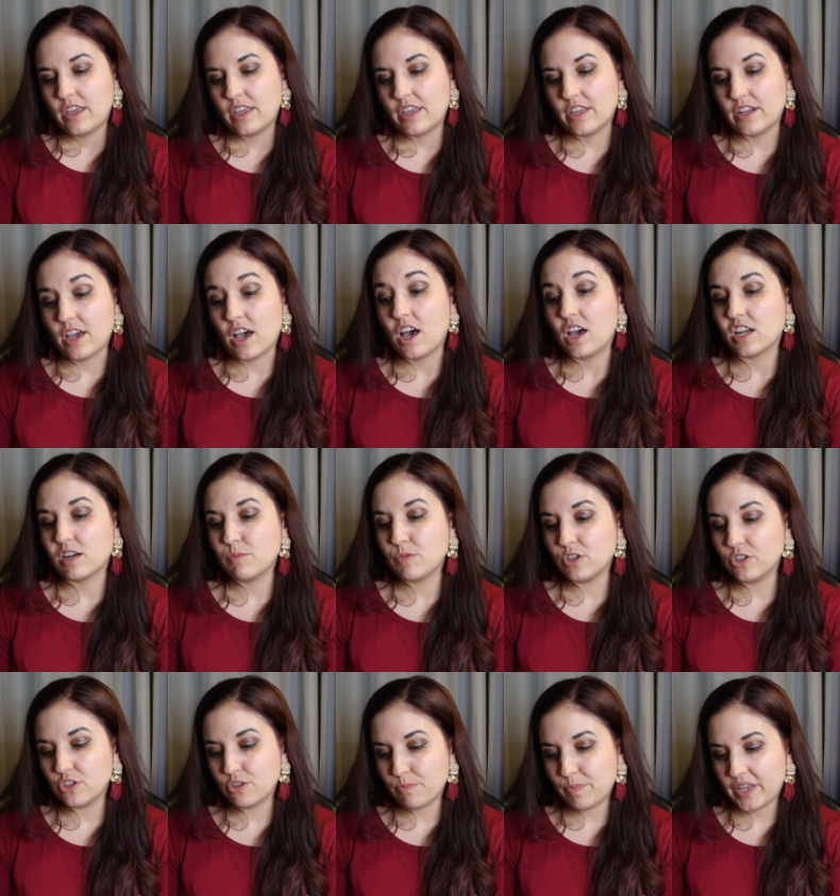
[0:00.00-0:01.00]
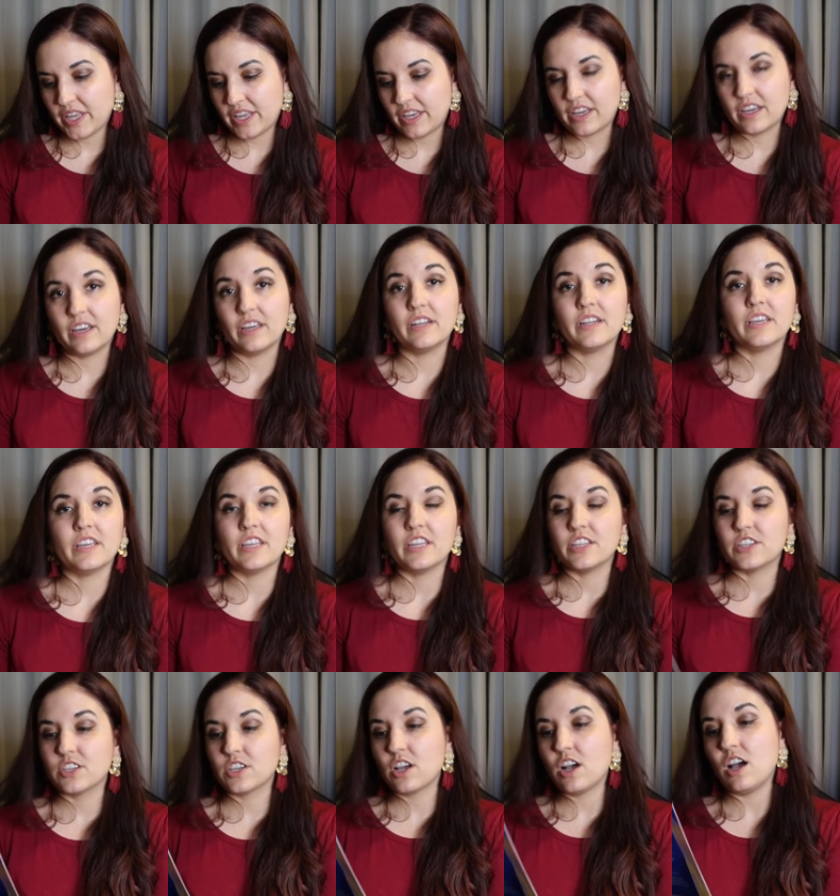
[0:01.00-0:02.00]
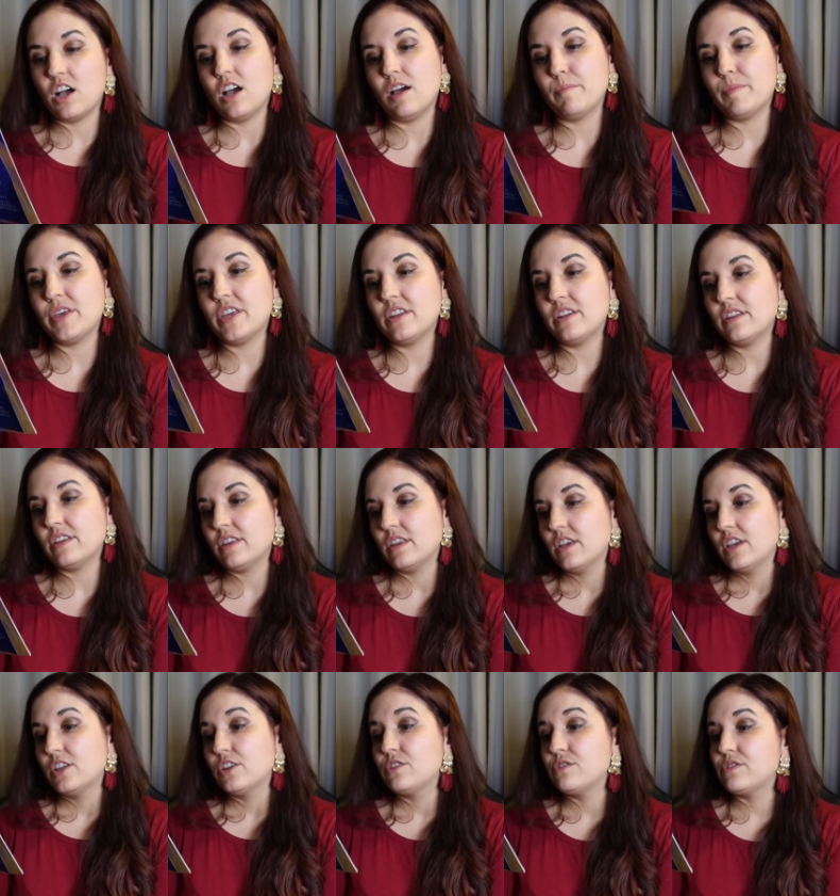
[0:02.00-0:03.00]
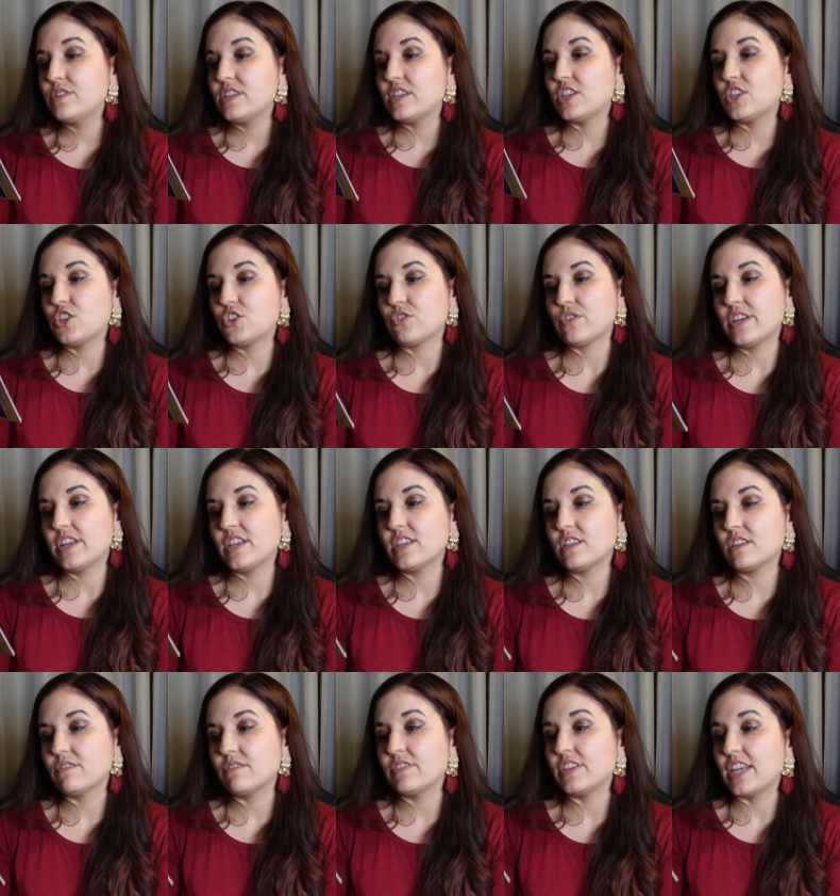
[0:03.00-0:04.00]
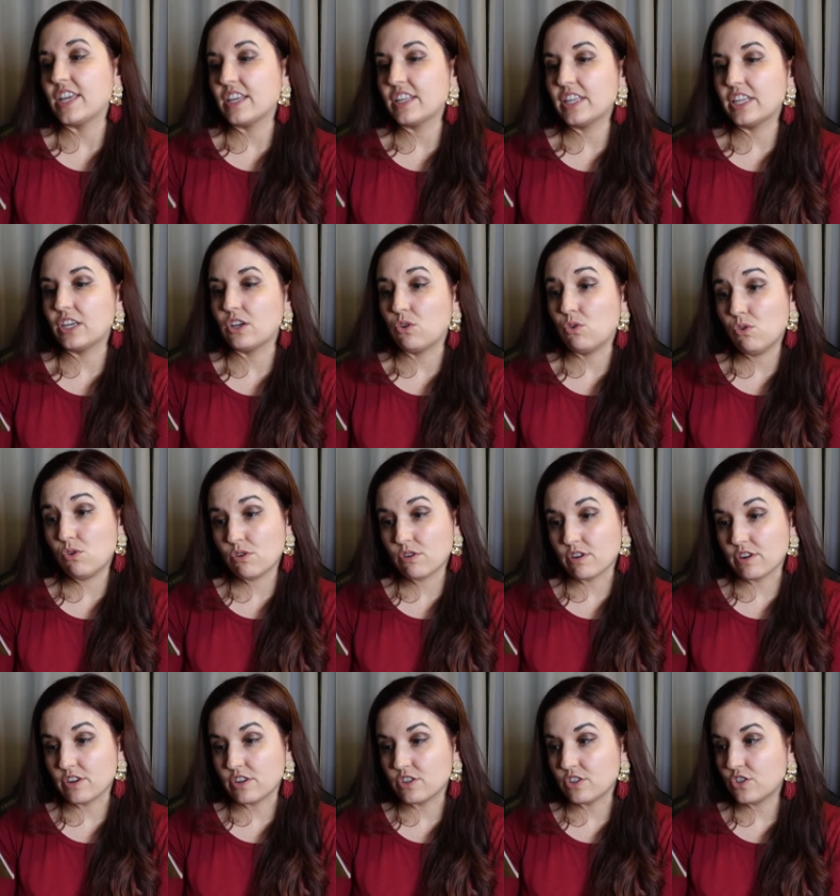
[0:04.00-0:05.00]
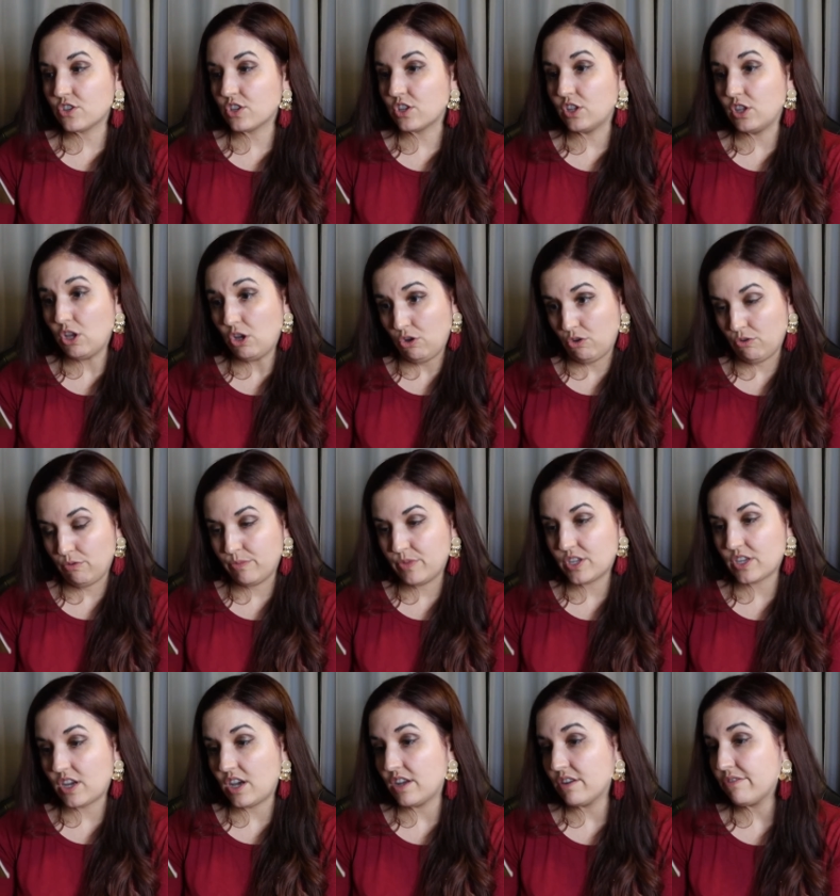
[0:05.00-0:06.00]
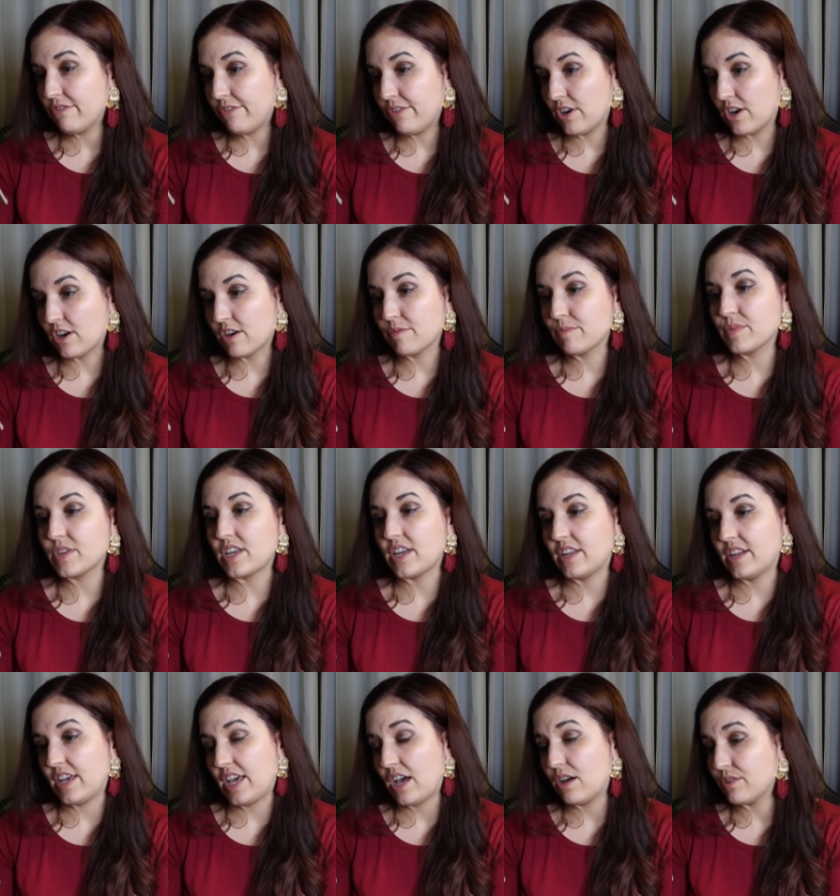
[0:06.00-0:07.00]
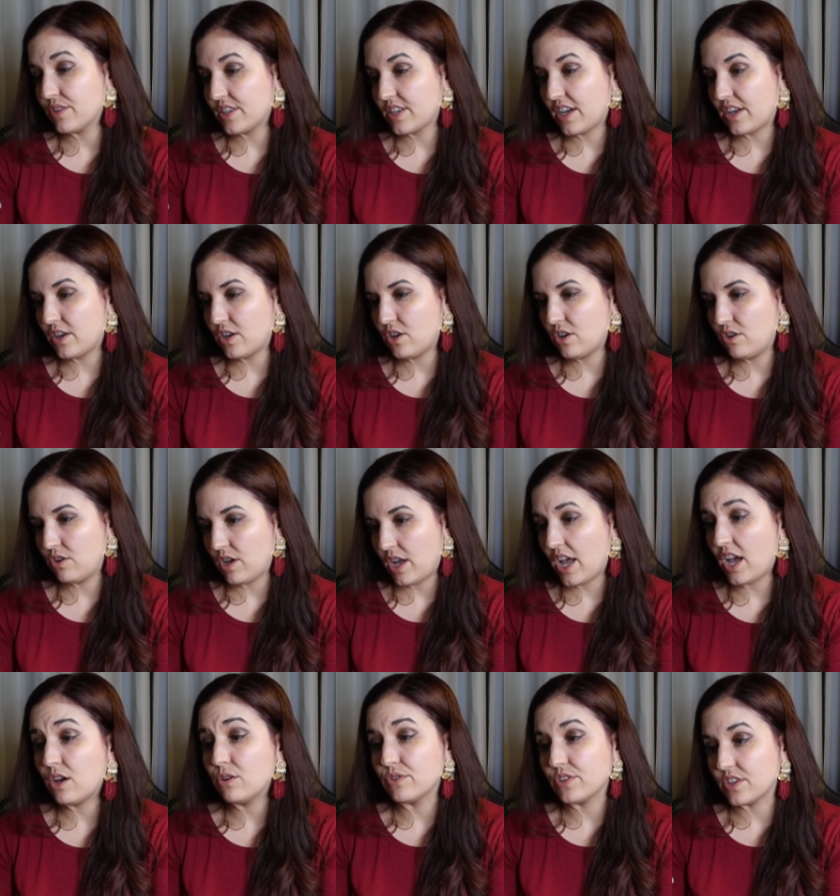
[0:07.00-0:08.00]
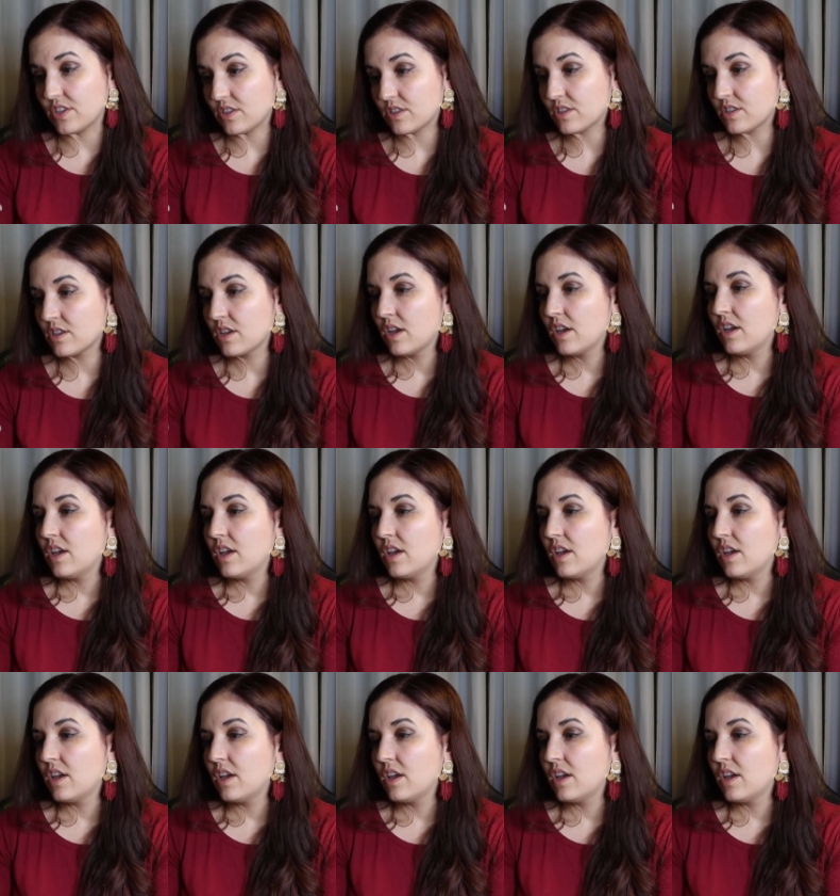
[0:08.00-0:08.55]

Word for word: In autumnal Japan, it's common to see strings of dangling orange globes on farms and outside houses.